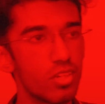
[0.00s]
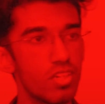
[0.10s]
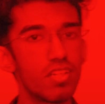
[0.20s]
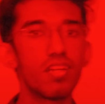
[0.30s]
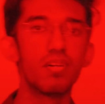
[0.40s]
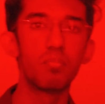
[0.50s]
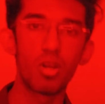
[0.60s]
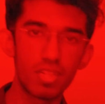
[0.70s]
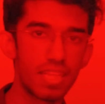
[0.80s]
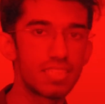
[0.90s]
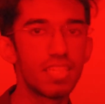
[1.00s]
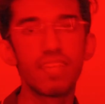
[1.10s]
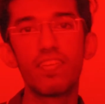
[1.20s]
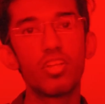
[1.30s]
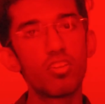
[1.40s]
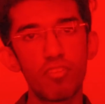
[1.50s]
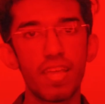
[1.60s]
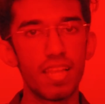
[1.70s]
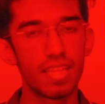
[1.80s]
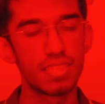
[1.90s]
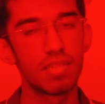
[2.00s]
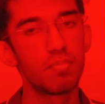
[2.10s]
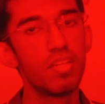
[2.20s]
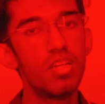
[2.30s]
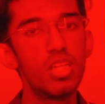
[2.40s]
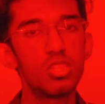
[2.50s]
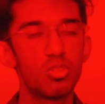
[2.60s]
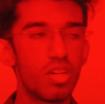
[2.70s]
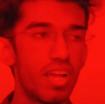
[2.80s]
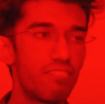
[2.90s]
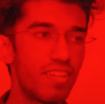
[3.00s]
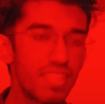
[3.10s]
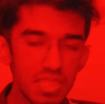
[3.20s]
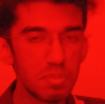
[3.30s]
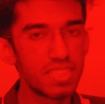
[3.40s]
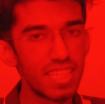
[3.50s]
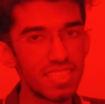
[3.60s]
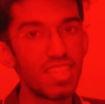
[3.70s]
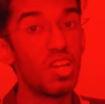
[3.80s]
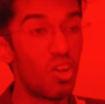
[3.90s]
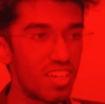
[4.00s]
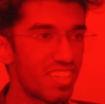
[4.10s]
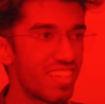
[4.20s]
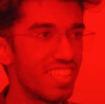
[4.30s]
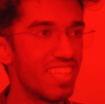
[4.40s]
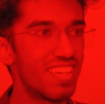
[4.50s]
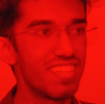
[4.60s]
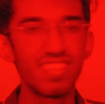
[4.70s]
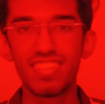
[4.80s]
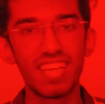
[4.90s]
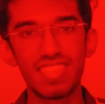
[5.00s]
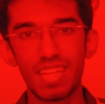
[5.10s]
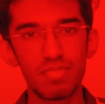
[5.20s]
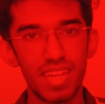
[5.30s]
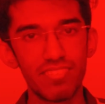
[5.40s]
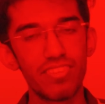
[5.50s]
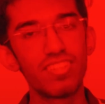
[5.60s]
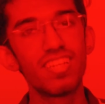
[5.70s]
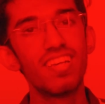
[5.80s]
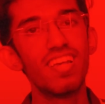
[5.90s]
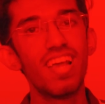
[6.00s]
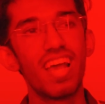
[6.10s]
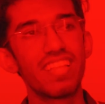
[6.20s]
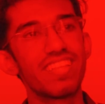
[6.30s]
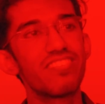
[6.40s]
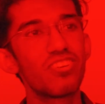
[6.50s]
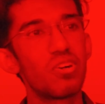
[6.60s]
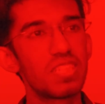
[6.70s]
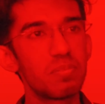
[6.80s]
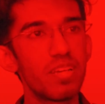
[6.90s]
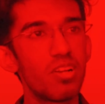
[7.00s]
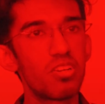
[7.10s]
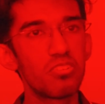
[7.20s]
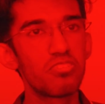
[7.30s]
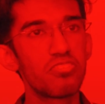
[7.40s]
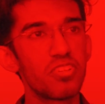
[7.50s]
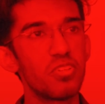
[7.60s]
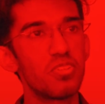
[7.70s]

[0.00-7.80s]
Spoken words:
in your mock test and even in your final exam. So I've done these mistakes a lot in the exams that I've given, and they've cost me a lot of, you